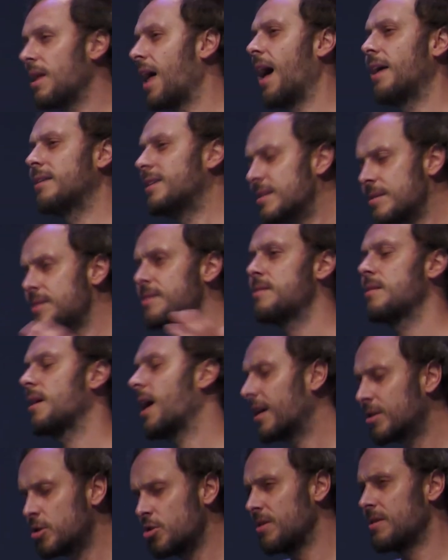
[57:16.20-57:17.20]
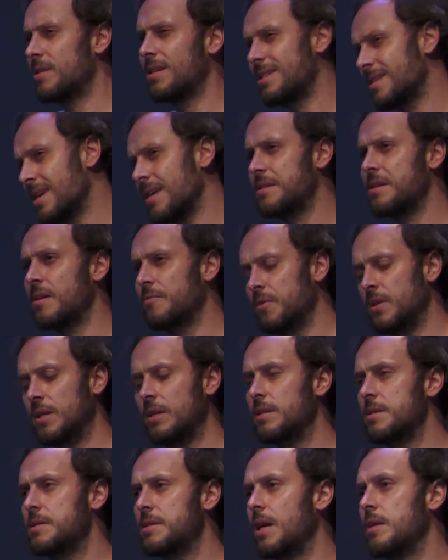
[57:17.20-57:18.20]
This is actually, he says something
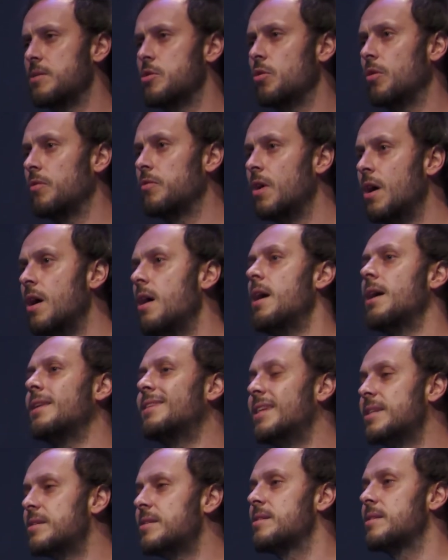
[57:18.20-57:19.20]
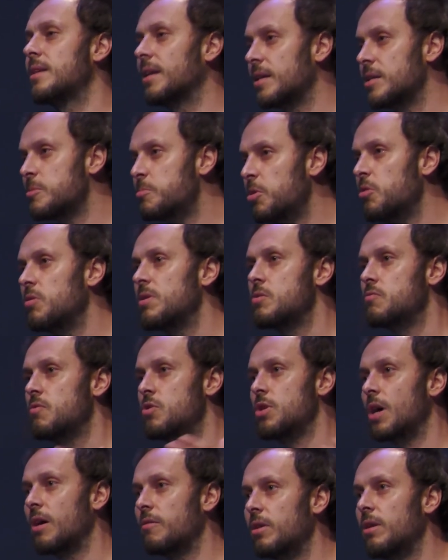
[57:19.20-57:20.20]
in the sense of, this is an experience
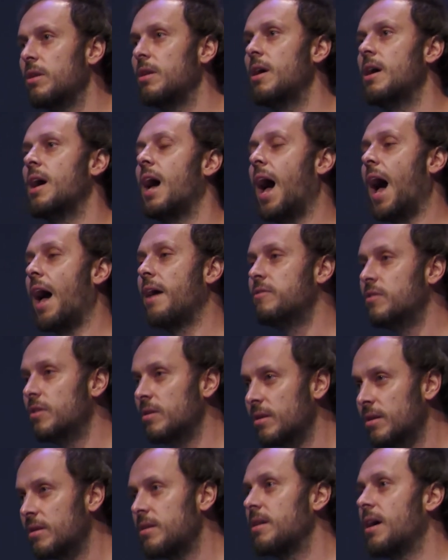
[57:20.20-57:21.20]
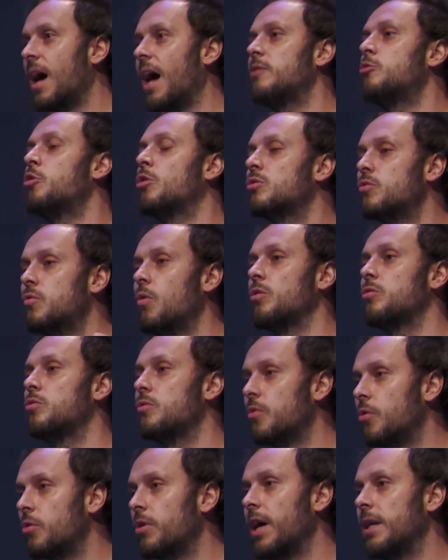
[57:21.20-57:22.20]
which I will, I will, I don't want to
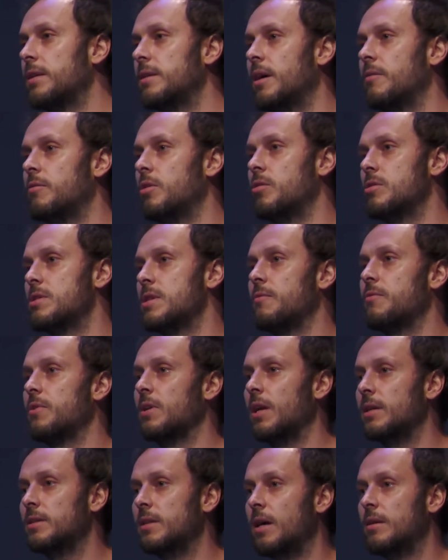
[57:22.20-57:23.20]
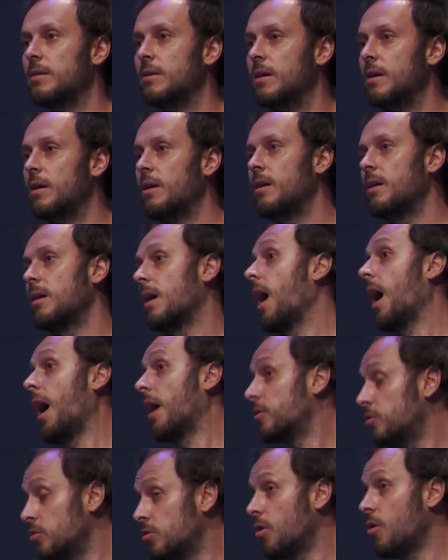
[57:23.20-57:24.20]
forget ever, something like that.
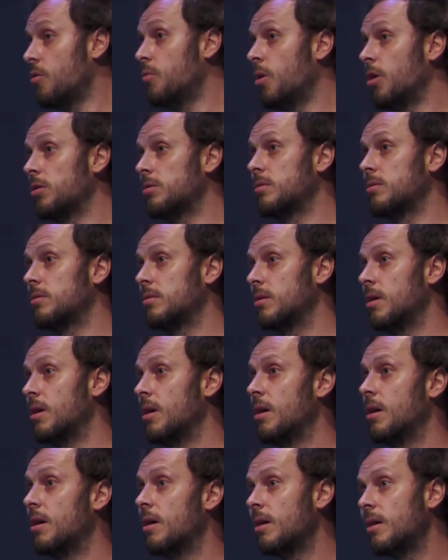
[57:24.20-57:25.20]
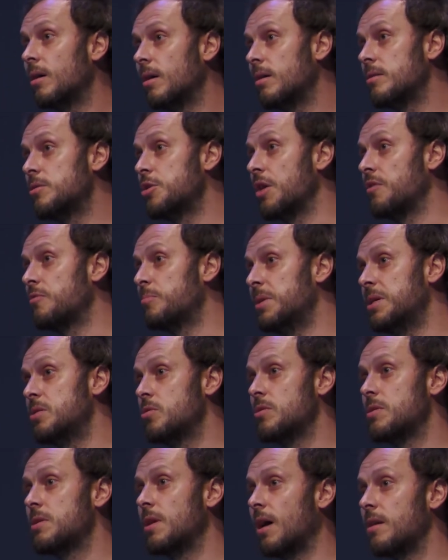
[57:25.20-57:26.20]
And you know what Jeff
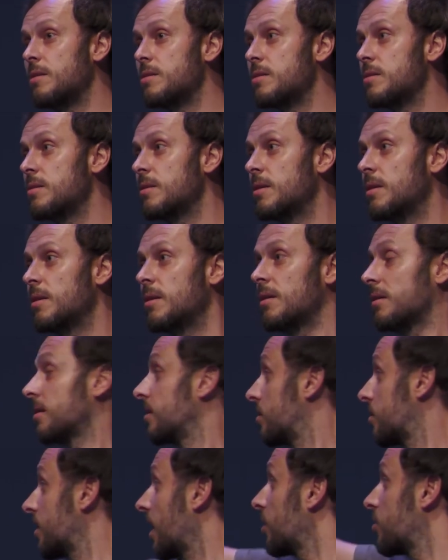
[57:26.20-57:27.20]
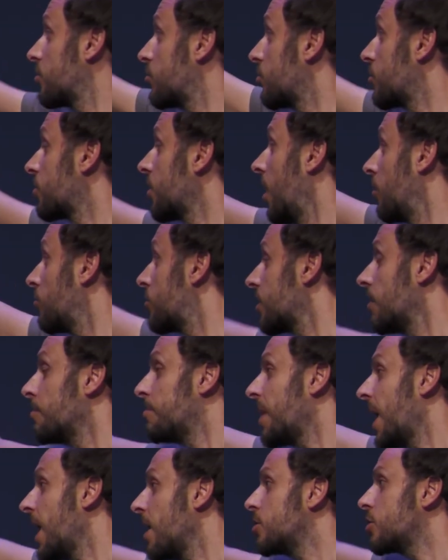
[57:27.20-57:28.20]
Bezos does? He starts to shout,
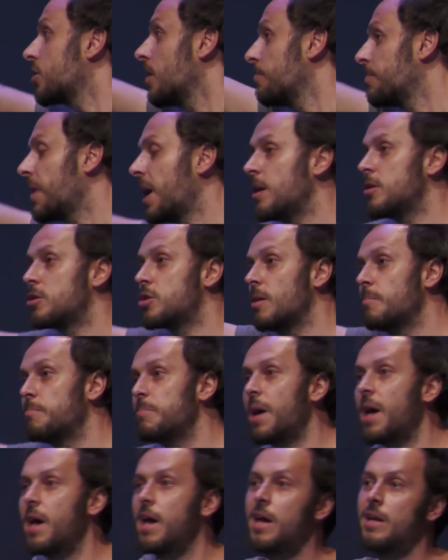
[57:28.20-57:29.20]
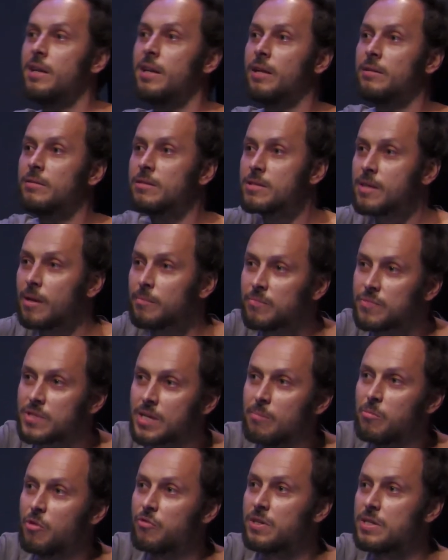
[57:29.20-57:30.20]
champagne, champagne, champagne, and some,
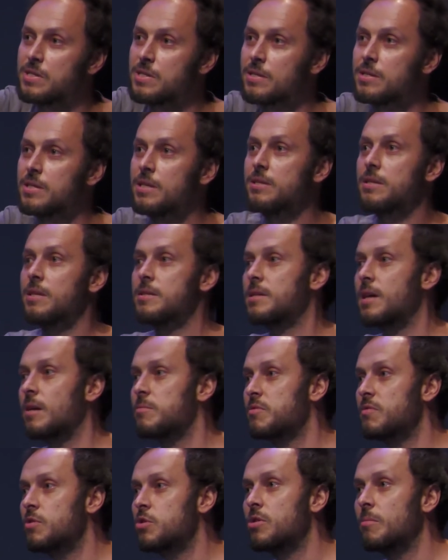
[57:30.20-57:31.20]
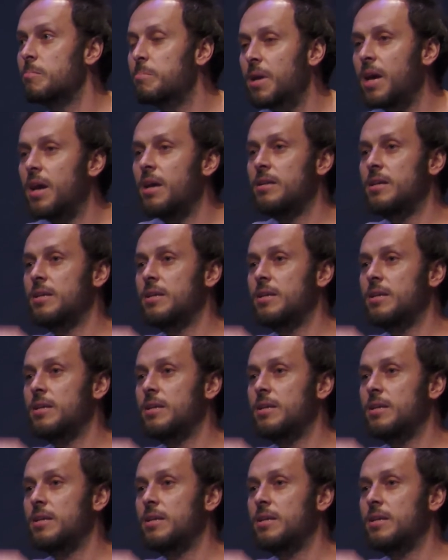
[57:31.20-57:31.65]
some of his assistants comes with champagne.